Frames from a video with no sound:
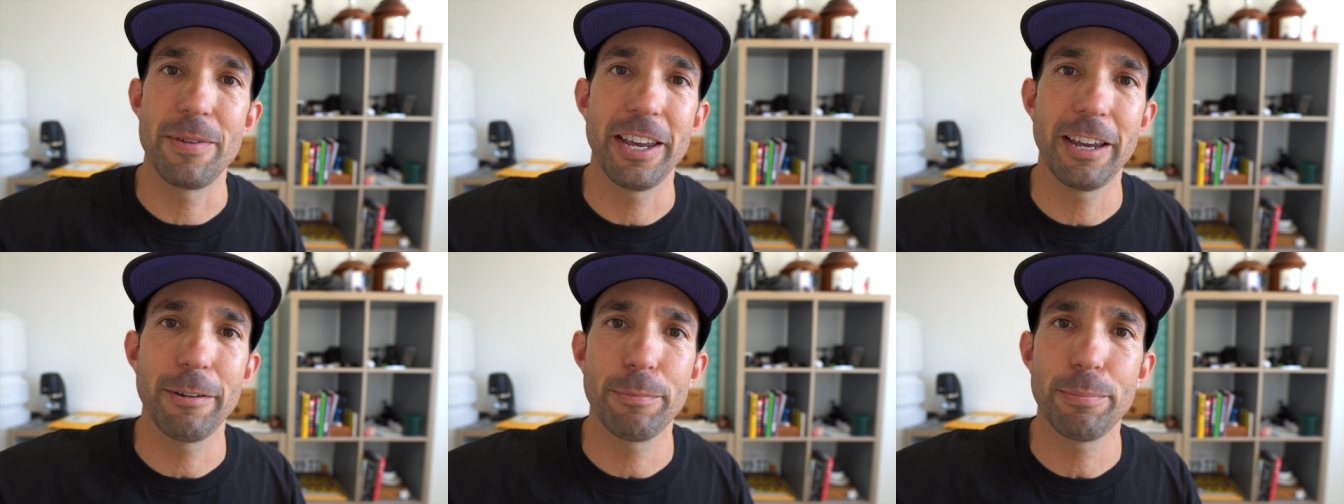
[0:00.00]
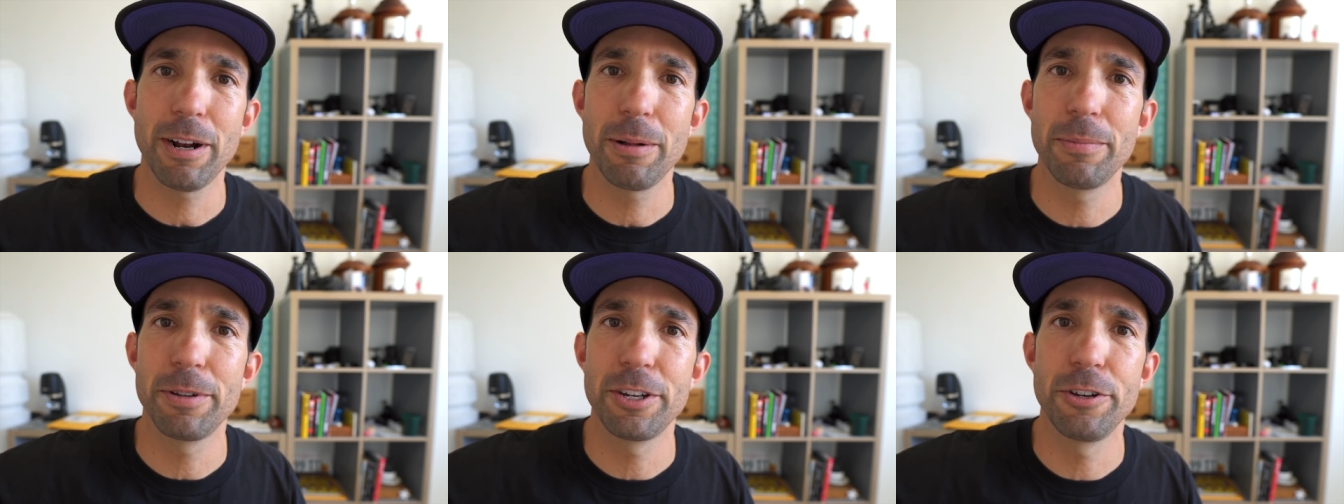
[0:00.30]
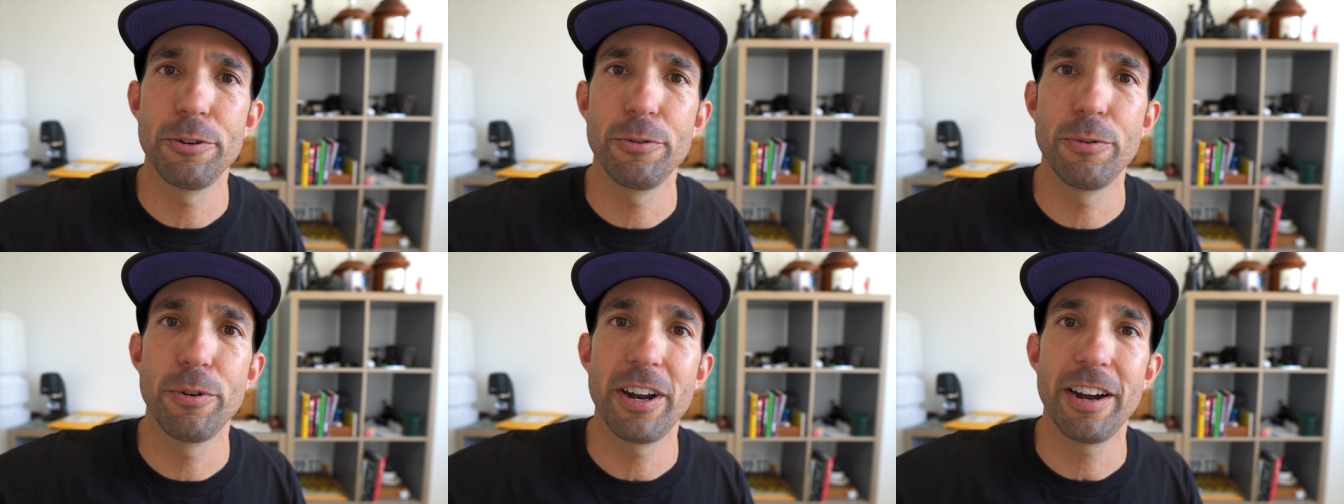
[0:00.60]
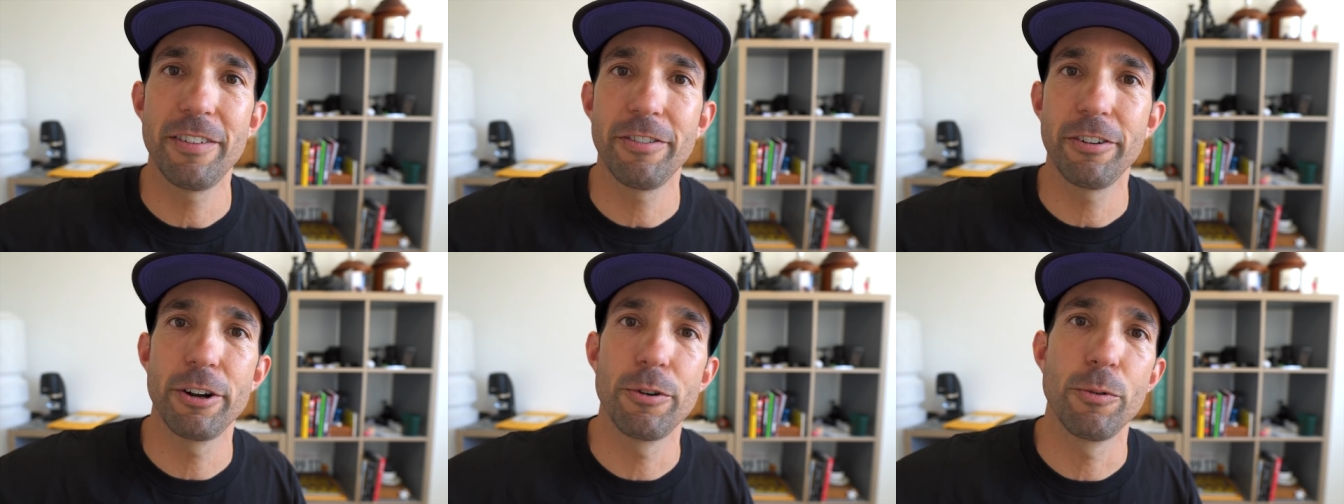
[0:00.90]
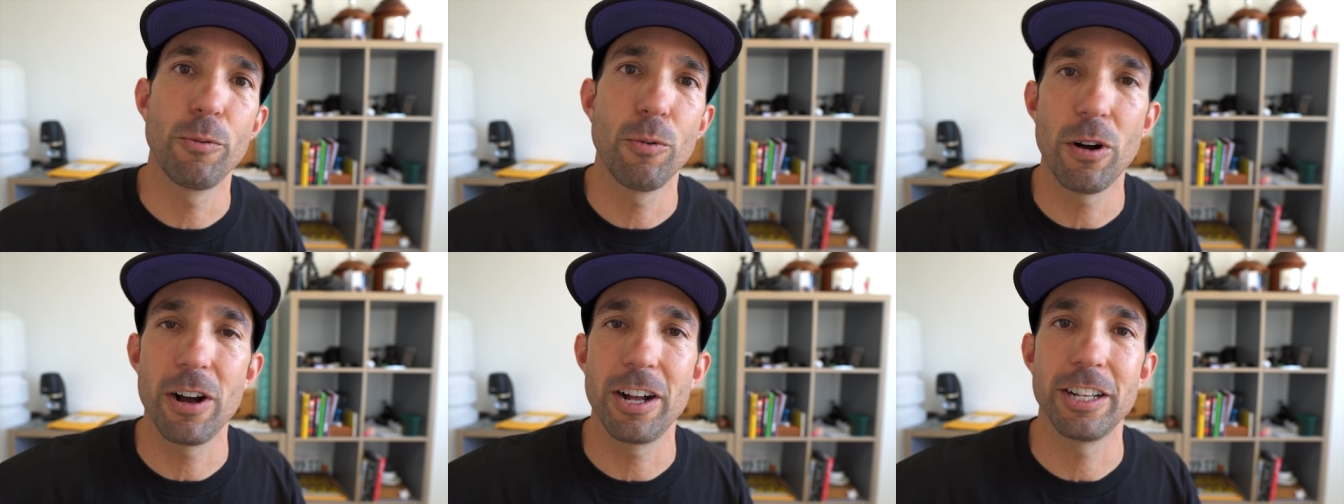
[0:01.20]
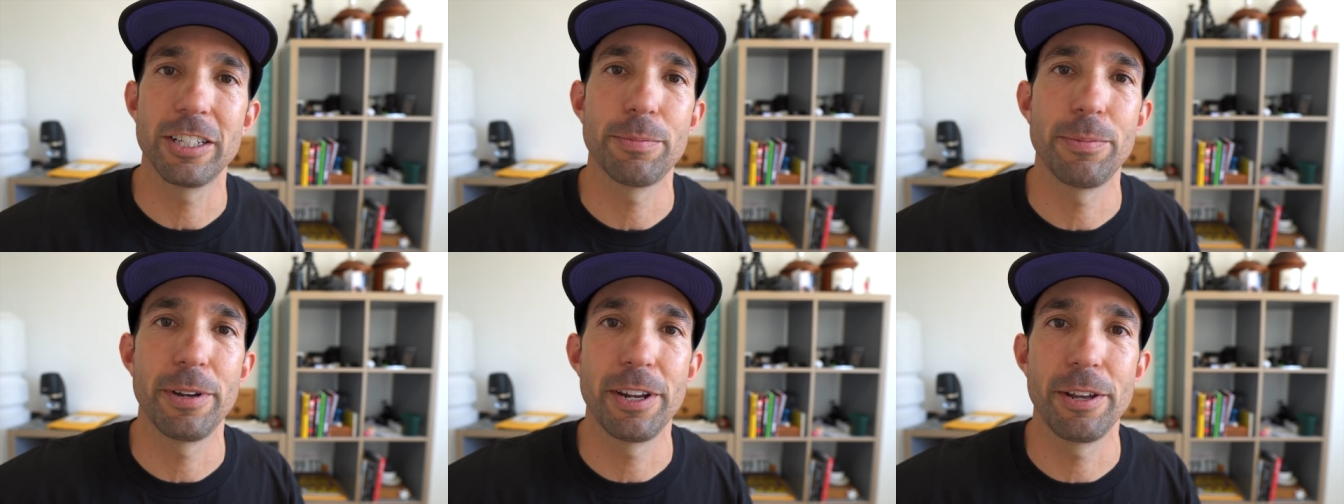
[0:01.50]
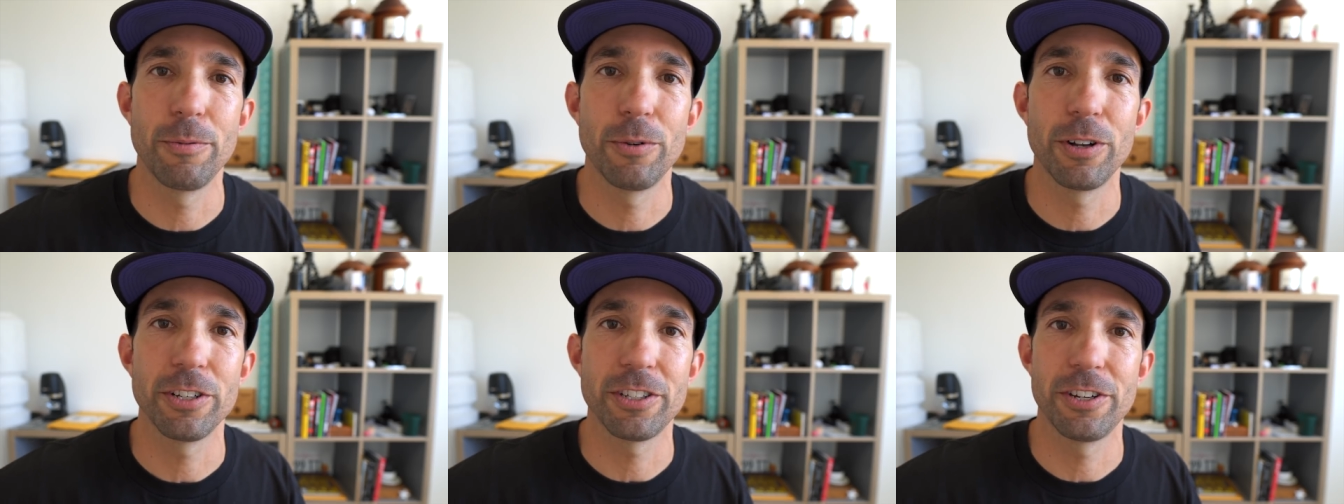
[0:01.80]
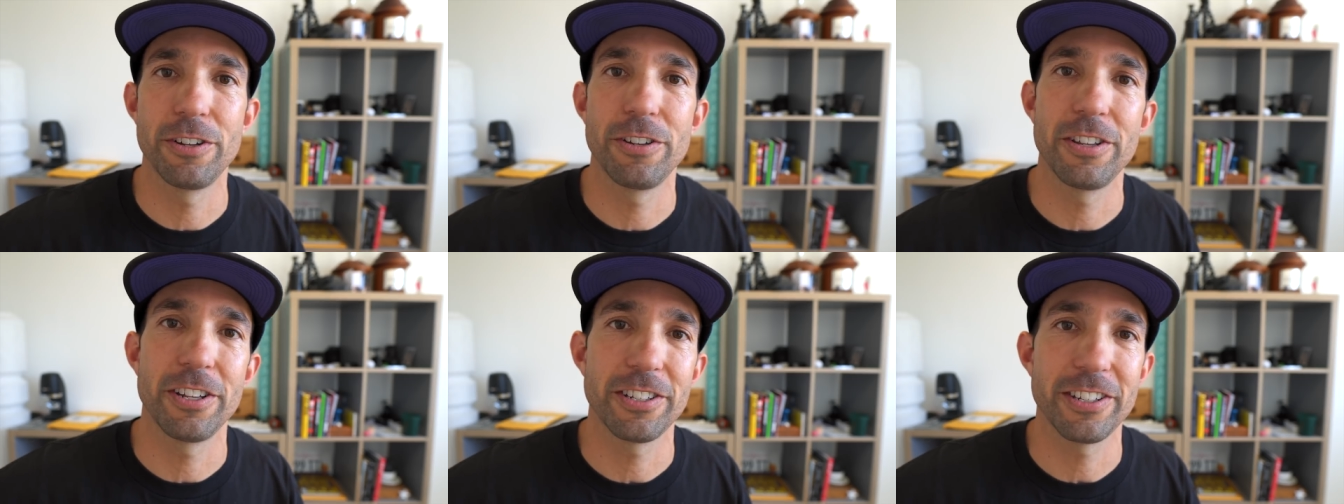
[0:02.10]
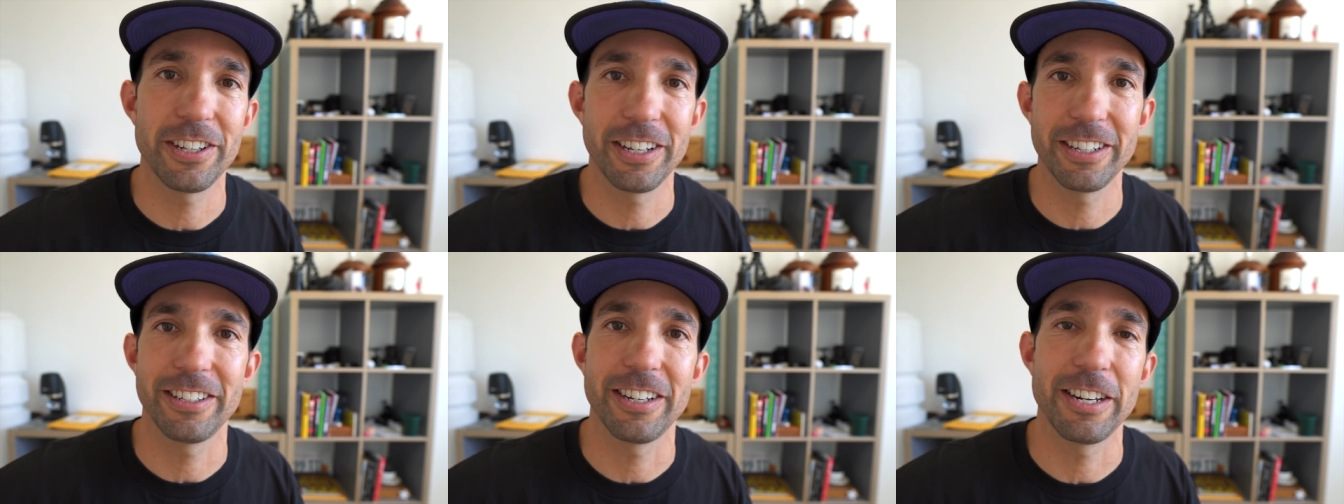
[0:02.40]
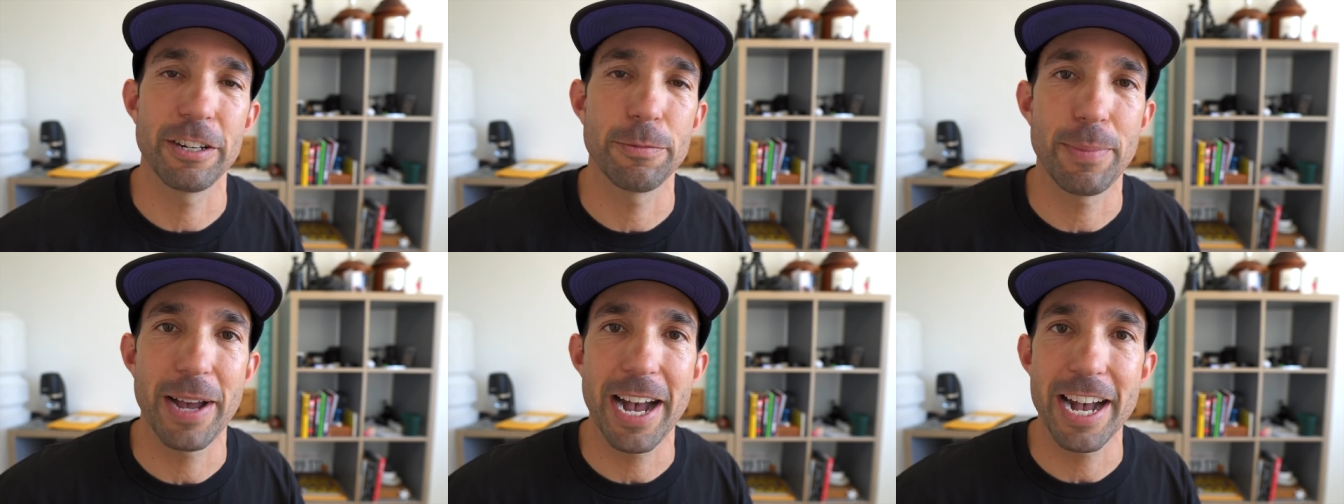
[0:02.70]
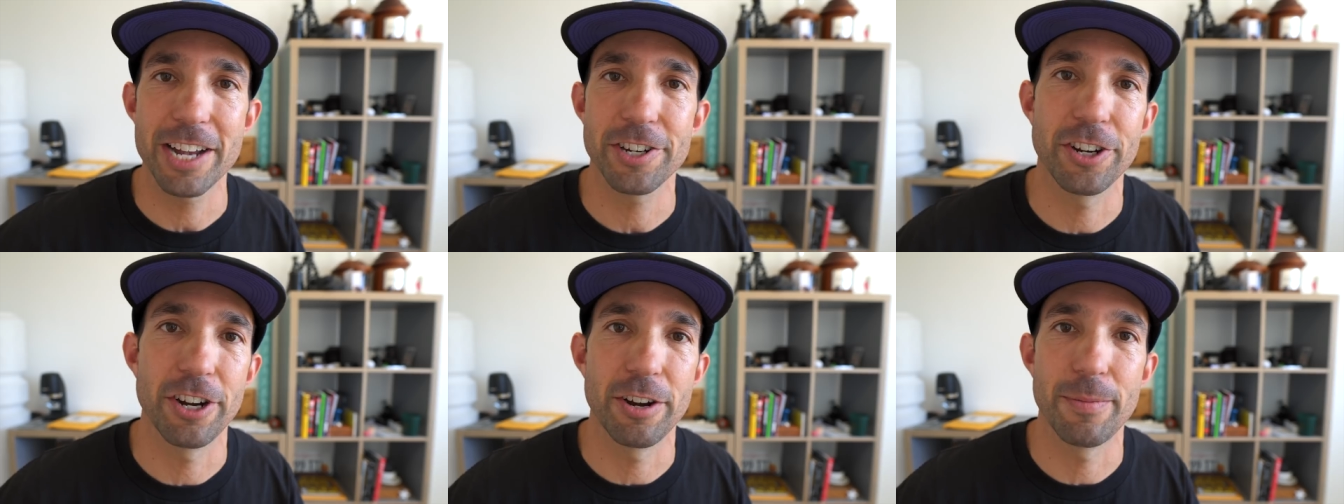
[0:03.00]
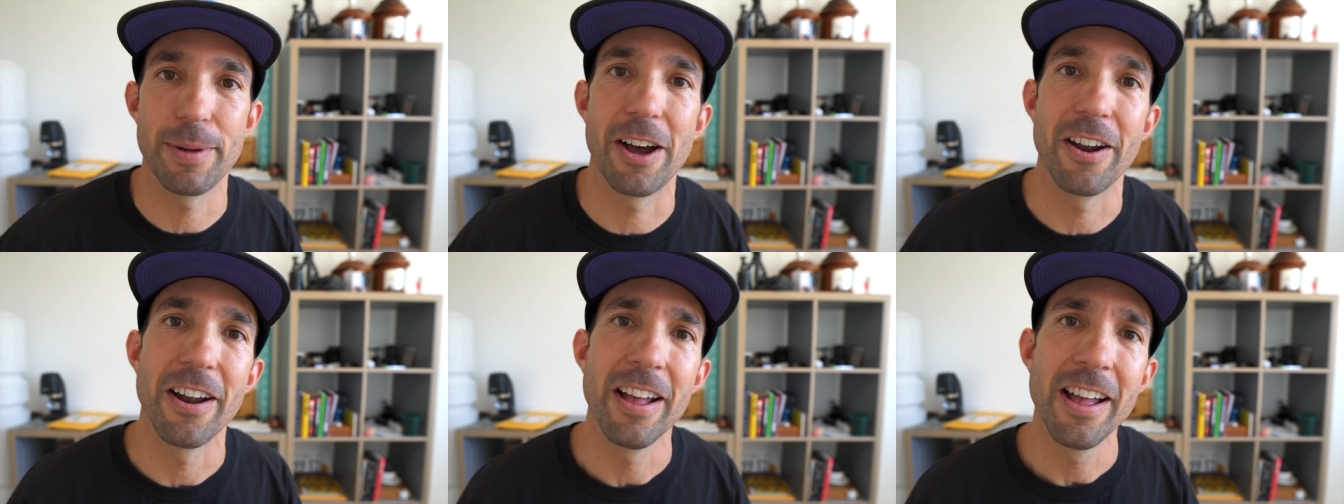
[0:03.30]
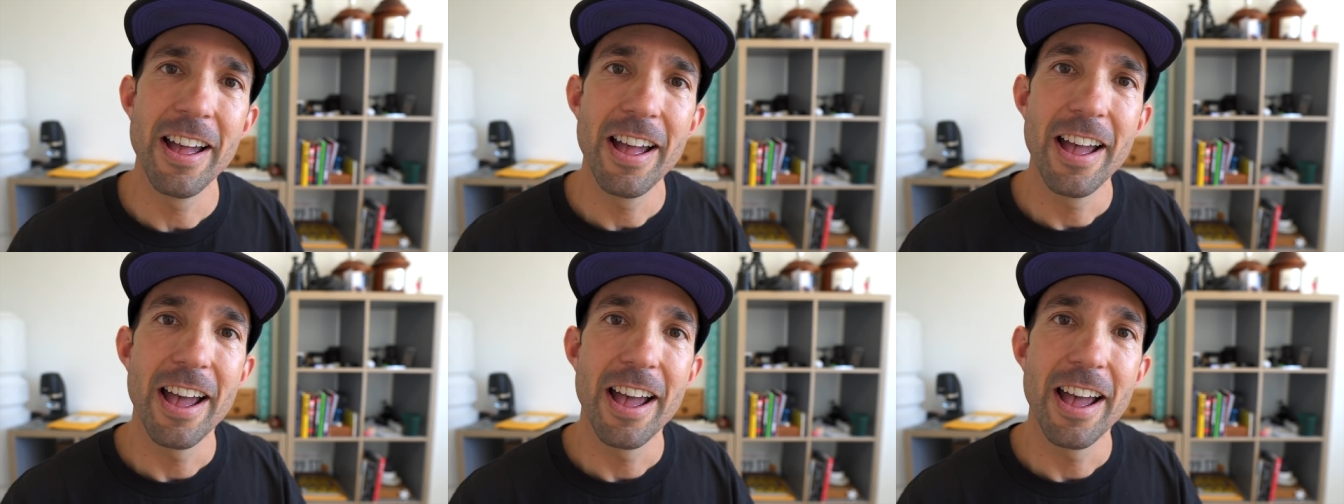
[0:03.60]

He could probably do whatever he wants, but he wants to do these things that he's passionate about.